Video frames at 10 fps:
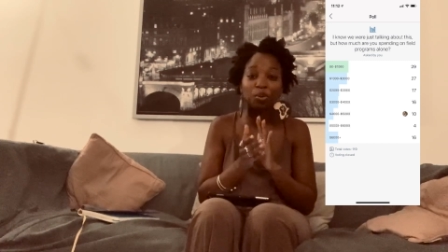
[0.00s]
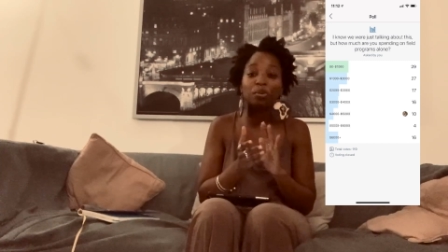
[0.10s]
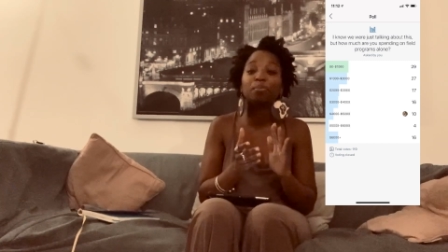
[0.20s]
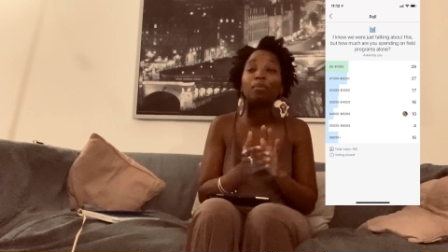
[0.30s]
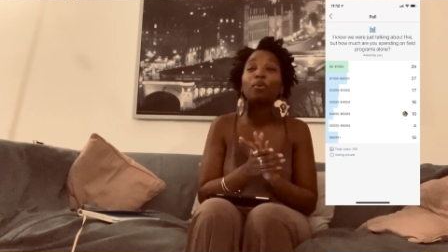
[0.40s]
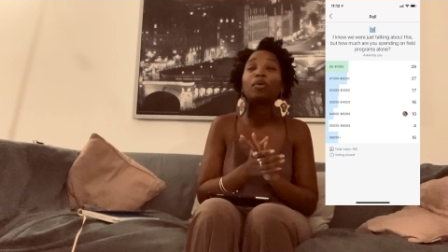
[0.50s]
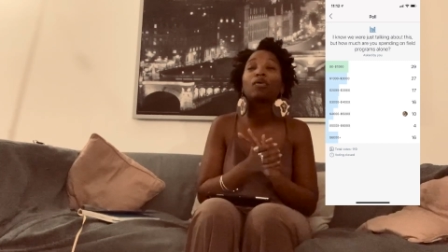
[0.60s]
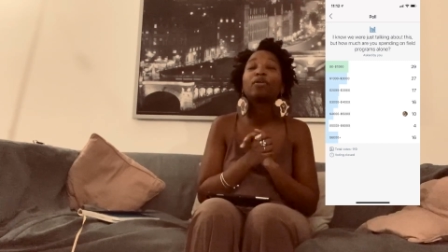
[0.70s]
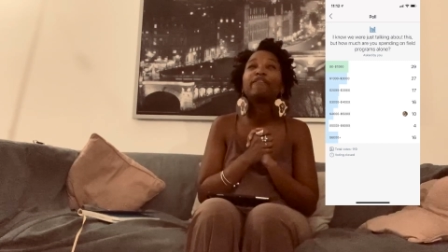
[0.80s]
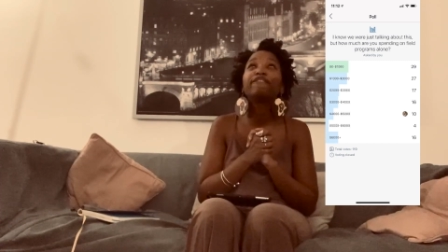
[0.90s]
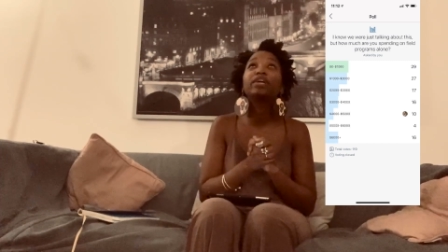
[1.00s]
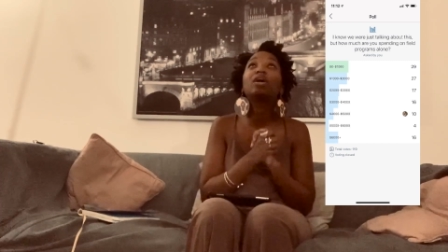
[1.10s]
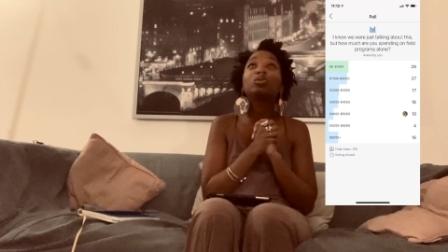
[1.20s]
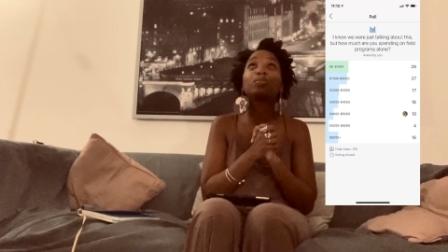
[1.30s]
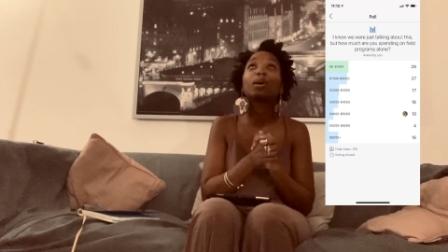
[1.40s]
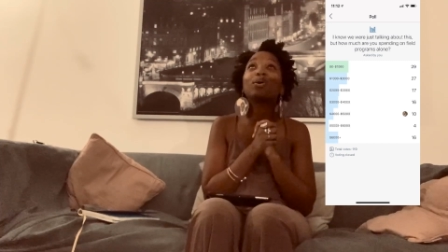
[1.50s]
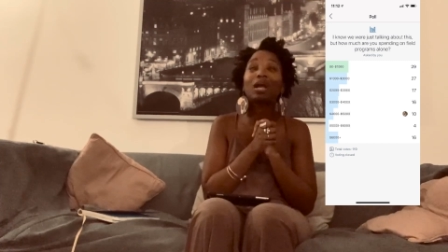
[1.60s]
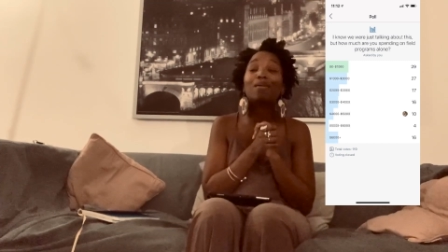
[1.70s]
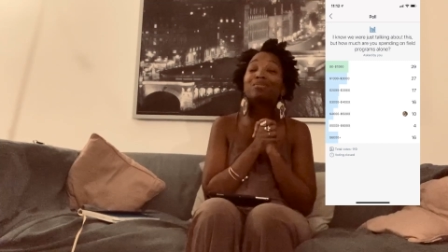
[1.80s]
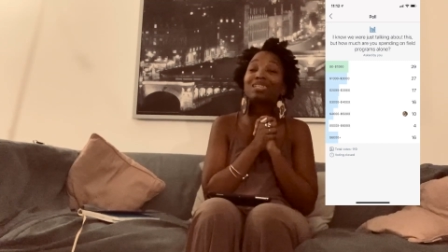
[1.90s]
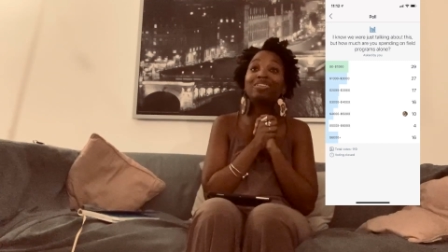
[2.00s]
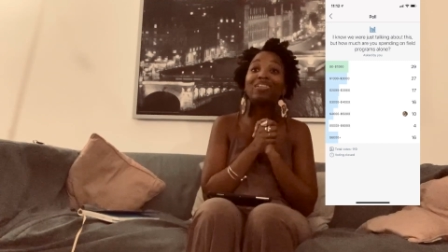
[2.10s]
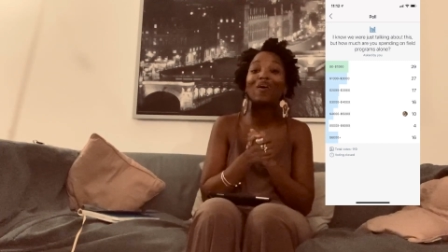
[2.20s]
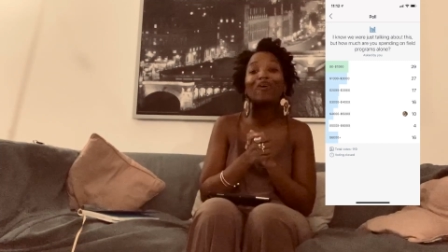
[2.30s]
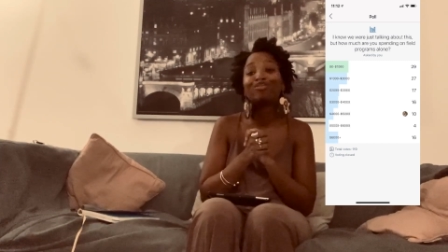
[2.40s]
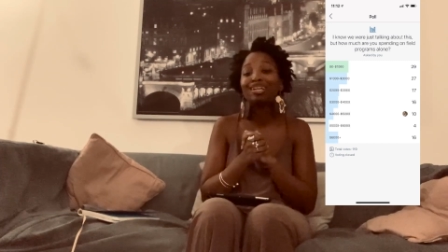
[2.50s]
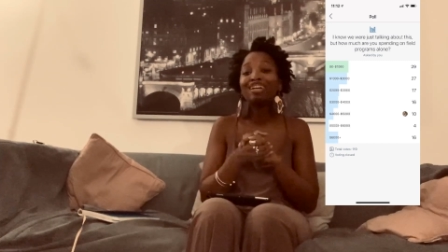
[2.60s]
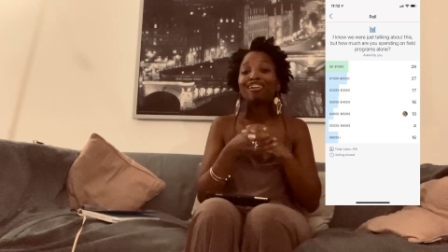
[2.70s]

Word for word: or more on field programs alone.